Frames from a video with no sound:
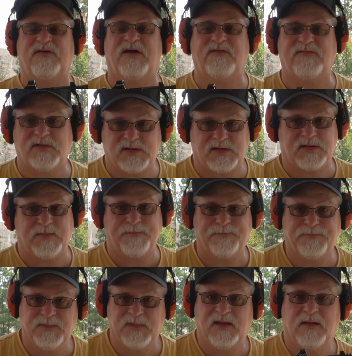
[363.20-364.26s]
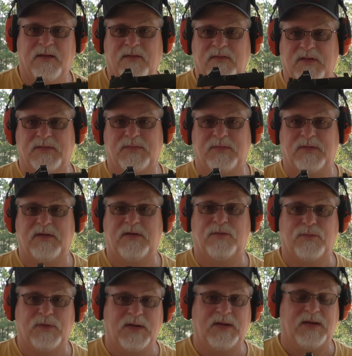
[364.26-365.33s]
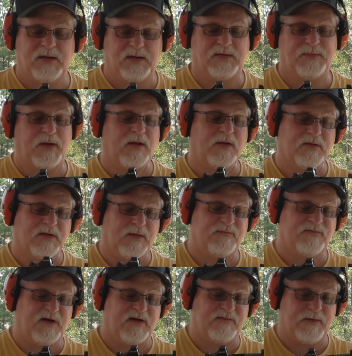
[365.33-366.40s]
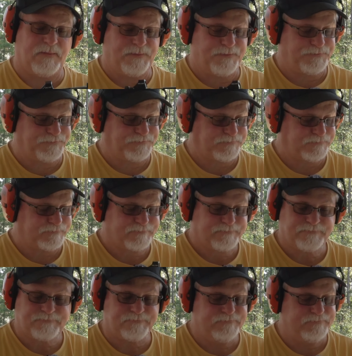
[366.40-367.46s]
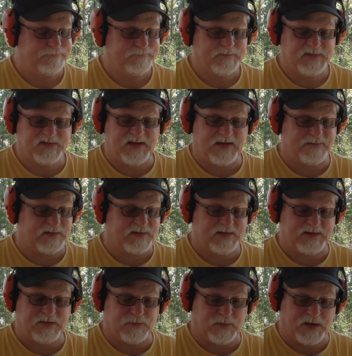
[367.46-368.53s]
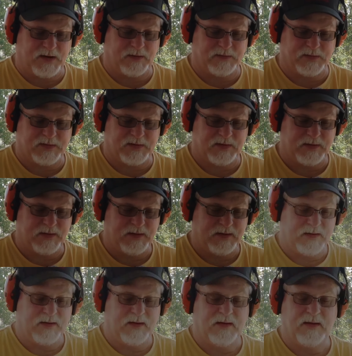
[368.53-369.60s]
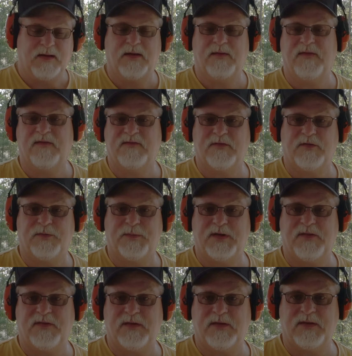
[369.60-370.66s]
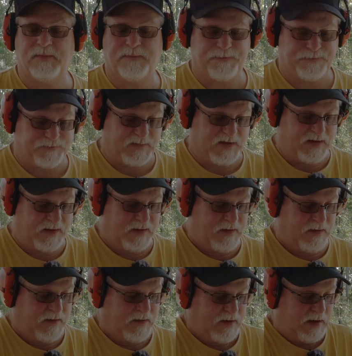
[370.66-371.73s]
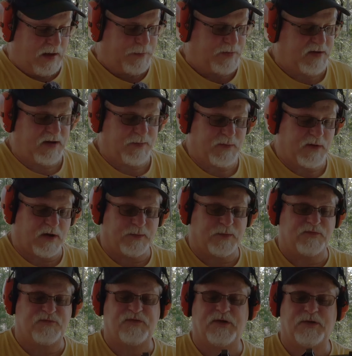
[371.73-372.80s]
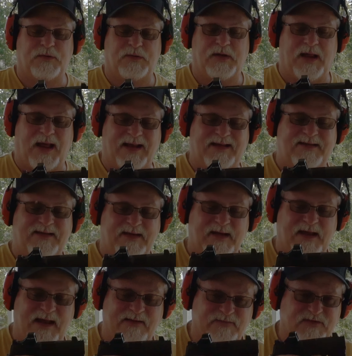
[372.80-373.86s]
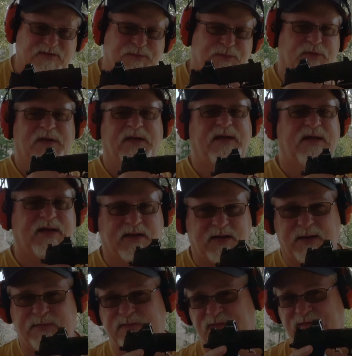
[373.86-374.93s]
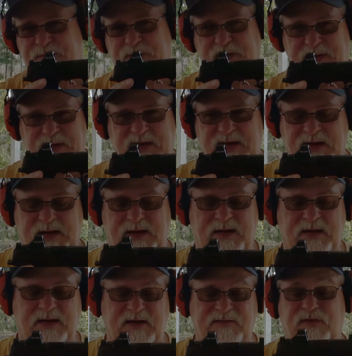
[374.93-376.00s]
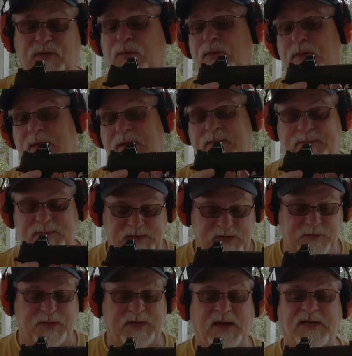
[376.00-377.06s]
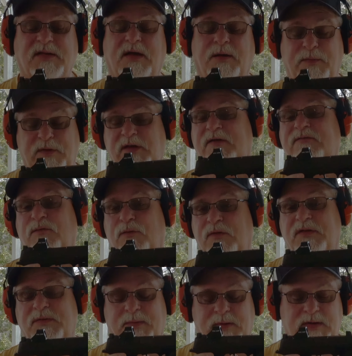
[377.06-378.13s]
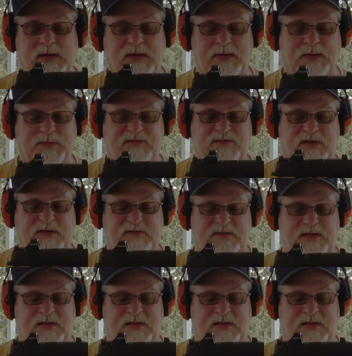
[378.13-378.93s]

favorites. This one here really is my all-time favorite. 17 rounds in this little bitty thing. I put the MCarbo trigger on it. I did have a spring kit. It comes with a spring kit if you order it. Excuse me, it doesn't come with it. You have to order a spring kit. Let me change